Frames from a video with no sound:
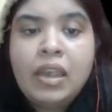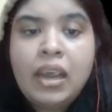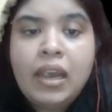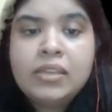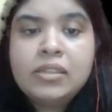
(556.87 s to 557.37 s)

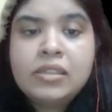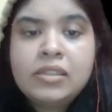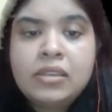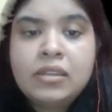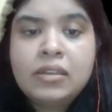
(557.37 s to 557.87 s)
I
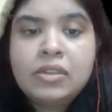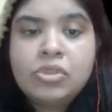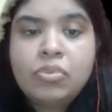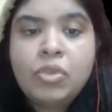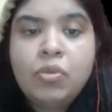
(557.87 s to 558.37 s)
just
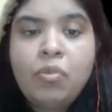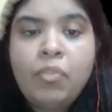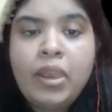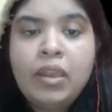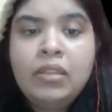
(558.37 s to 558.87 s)
show you
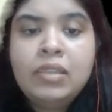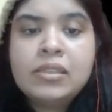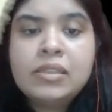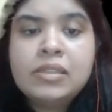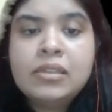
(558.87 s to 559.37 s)
over here,
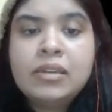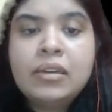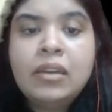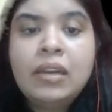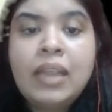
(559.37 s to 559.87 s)
this is
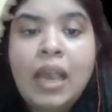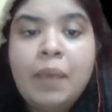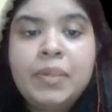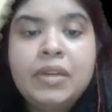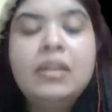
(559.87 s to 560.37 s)
written in
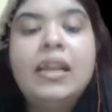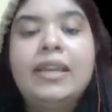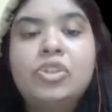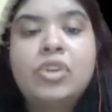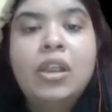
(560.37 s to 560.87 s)
capital
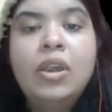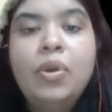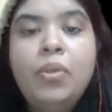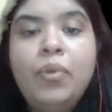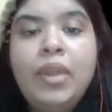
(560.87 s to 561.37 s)
H.
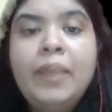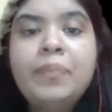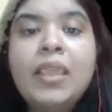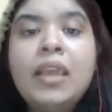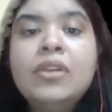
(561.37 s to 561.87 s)

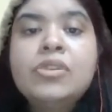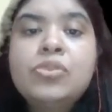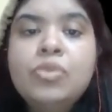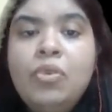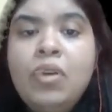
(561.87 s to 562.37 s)
Okay,
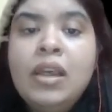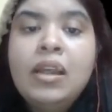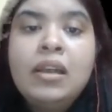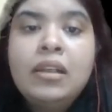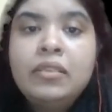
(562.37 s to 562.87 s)
so
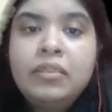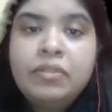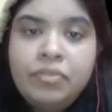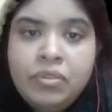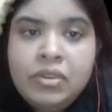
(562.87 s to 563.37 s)
the
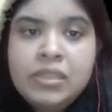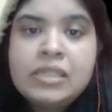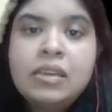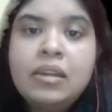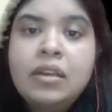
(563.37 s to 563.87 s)

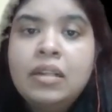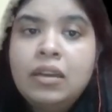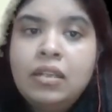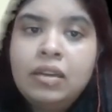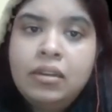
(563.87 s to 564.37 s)
first
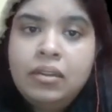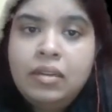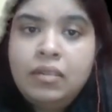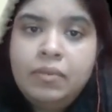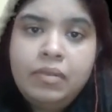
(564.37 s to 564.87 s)

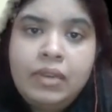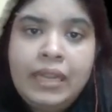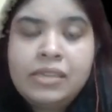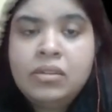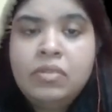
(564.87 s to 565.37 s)

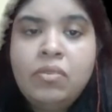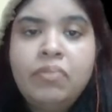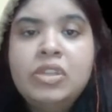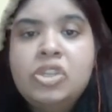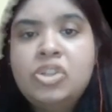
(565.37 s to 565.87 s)
letter
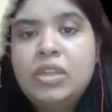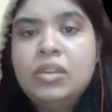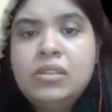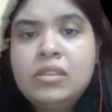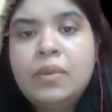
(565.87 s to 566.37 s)
of the
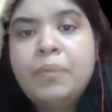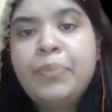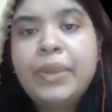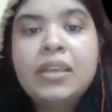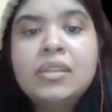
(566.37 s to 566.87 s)
genus
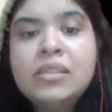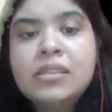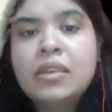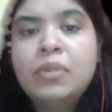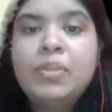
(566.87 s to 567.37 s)

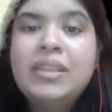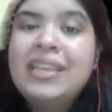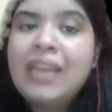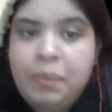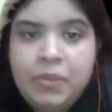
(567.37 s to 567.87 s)
begins with the
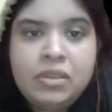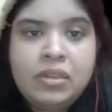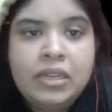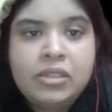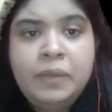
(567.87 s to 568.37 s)
capital
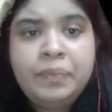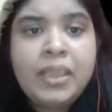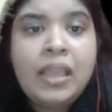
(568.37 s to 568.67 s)
letter.